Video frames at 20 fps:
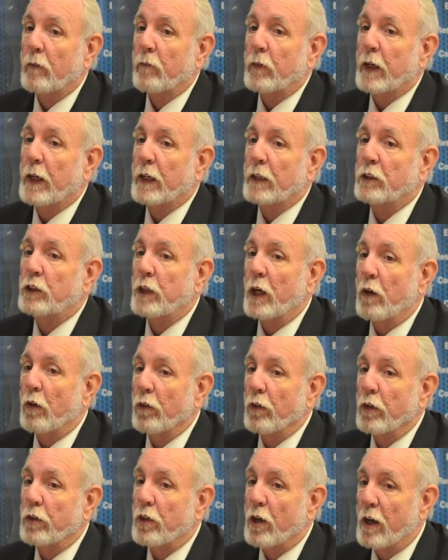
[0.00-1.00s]
And General
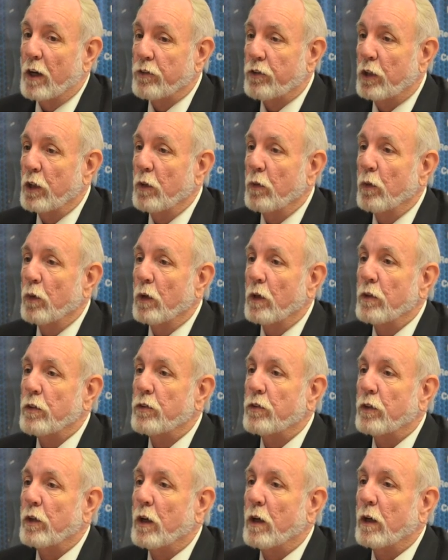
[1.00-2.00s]
Natonski
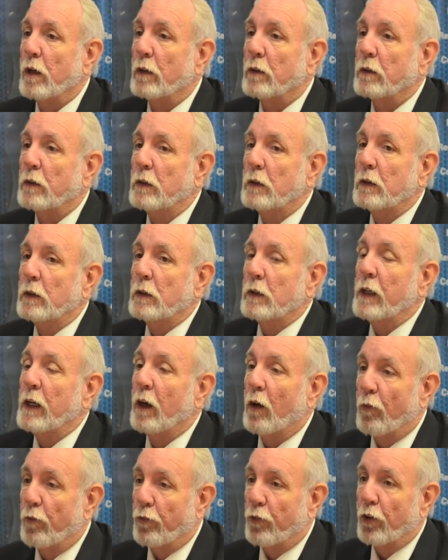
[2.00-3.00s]
was uh,
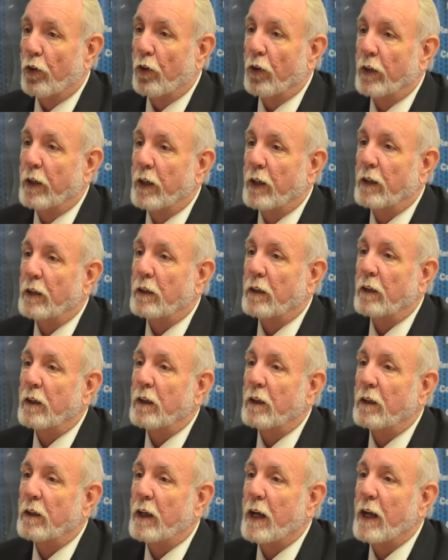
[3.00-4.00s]
helpful in,
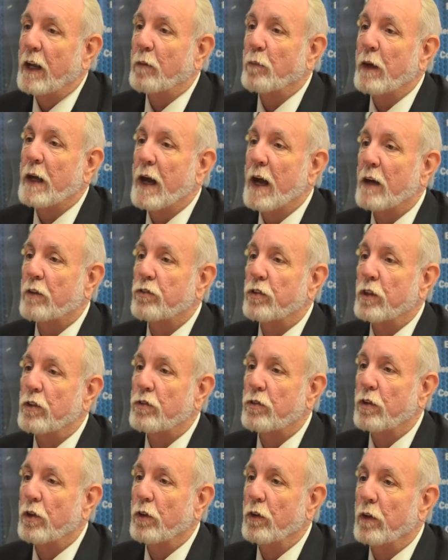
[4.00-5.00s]
in getting me access
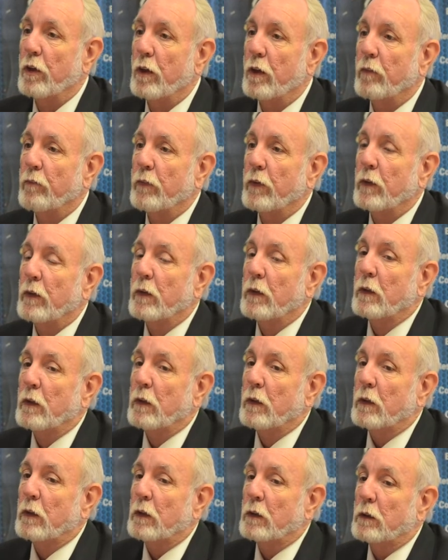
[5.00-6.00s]
to the
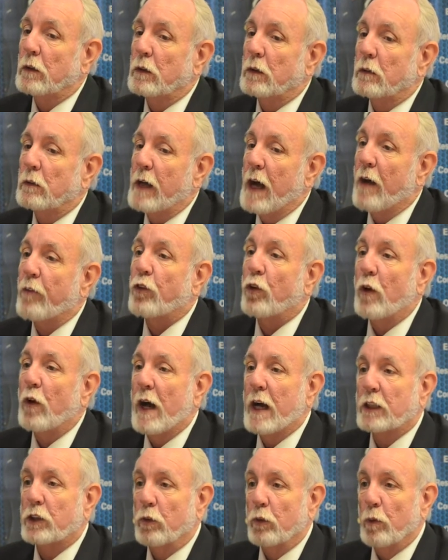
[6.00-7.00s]
Uh,
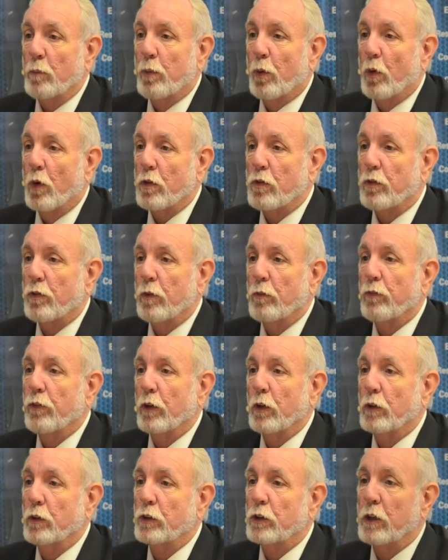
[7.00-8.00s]
after-action reports from
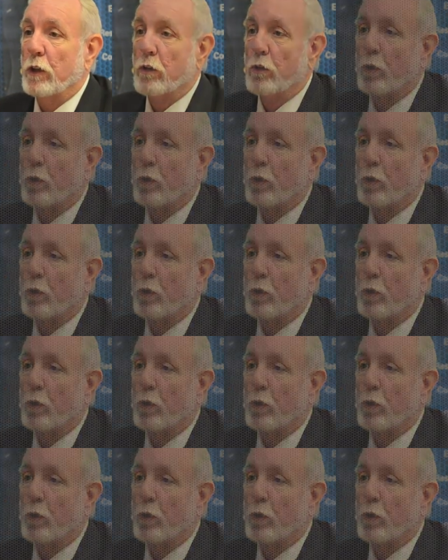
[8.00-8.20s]
Fallujah as